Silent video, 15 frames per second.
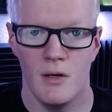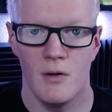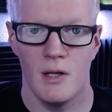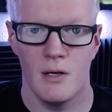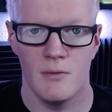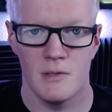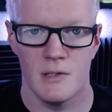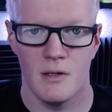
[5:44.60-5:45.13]

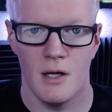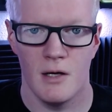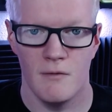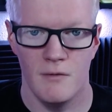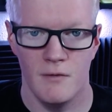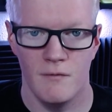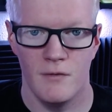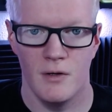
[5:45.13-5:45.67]
that was a lot
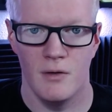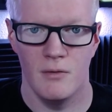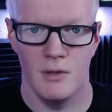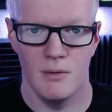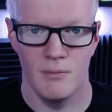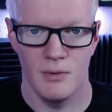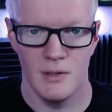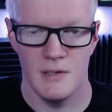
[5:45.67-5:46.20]
of info,
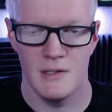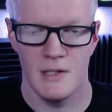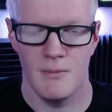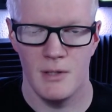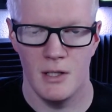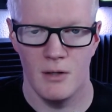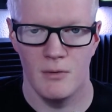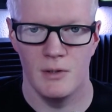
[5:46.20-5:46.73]
and please let
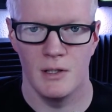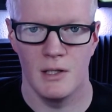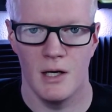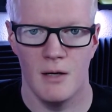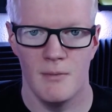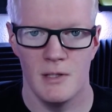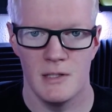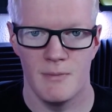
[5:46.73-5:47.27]
me know in the
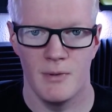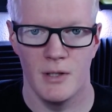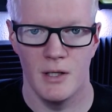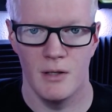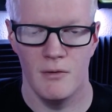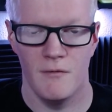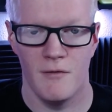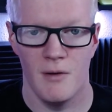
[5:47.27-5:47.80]
comments
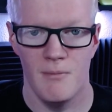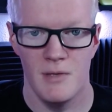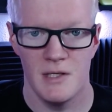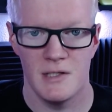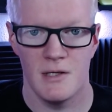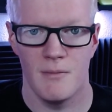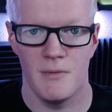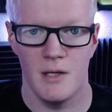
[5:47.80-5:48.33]
below if I
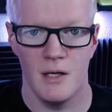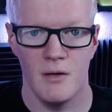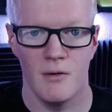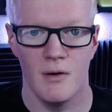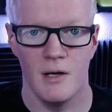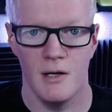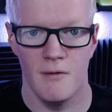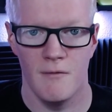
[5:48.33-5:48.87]
missed something
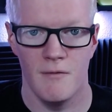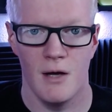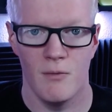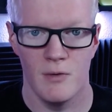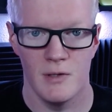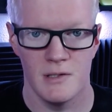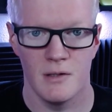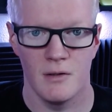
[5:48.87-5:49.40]
or any of that
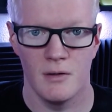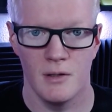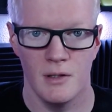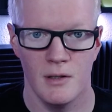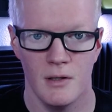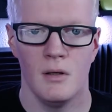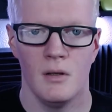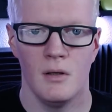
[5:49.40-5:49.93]
wasn't
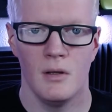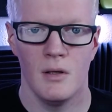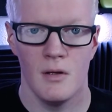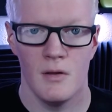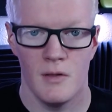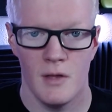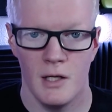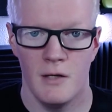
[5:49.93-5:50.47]
clear.
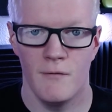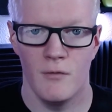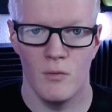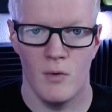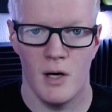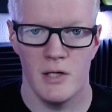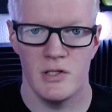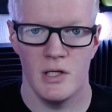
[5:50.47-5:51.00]
Thank you for
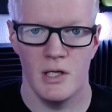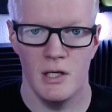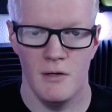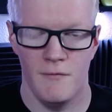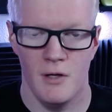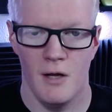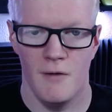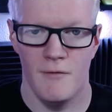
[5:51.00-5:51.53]
watching, and
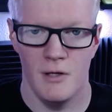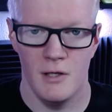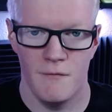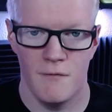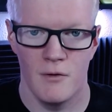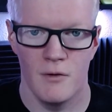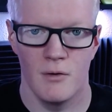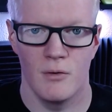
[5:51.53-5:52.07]
if you have any
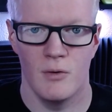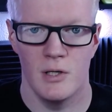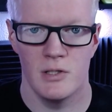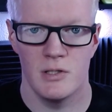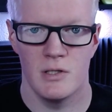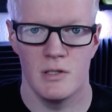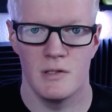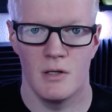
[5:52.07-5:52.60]
further
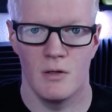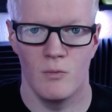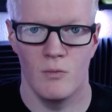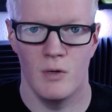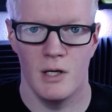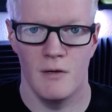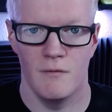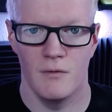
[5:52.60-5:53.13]
questions on
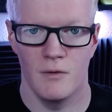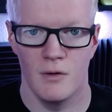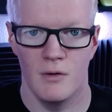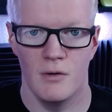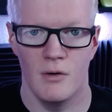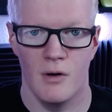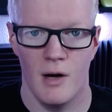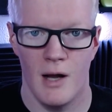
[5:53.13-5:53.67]
what I've
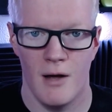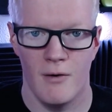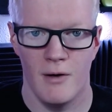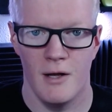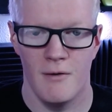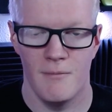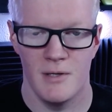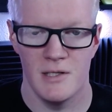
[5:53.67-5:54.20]
learned or how I
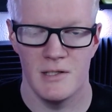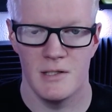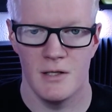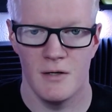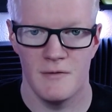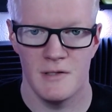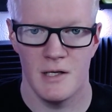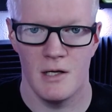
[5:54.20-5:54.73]
have my
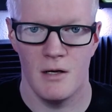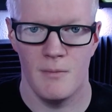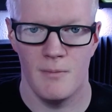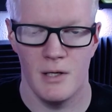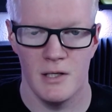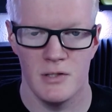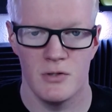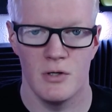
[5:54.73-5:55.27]
stuff set up,
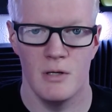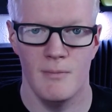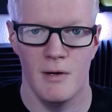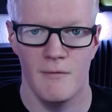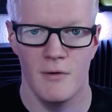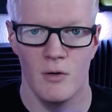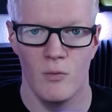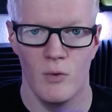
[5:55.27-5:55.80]
I stream
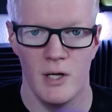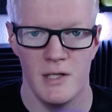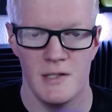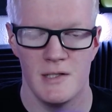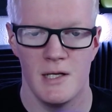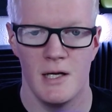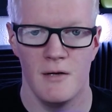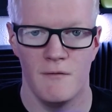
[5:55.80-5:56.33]
every
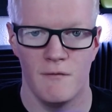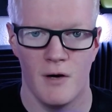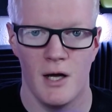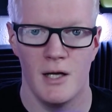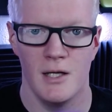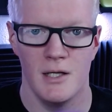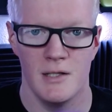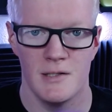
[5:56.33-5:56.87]
Wednesday,
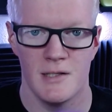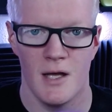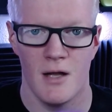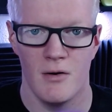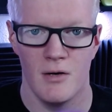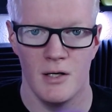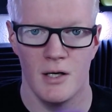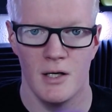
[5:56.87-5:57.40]
Friday, and
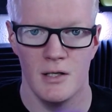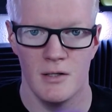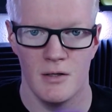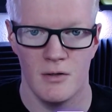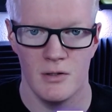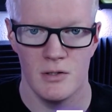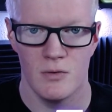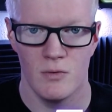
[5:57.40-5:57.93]
Saturday night
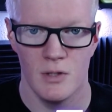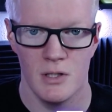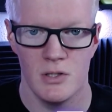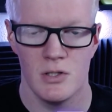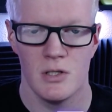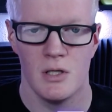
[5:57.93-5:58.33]
on Twitch.